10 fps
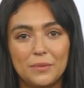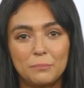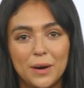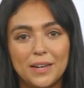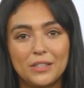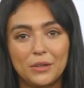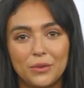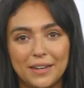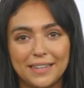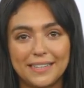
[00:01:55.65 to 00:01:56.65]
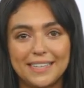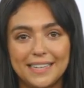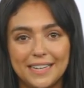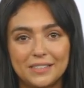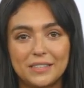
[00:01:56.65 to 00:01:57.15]
monitoring its
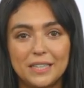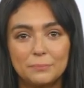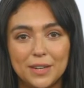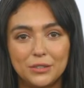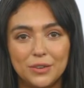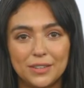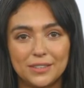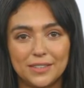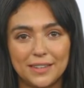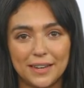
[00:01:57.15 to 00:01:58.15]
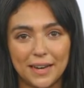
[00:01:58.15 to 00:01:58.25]
ESG metrics,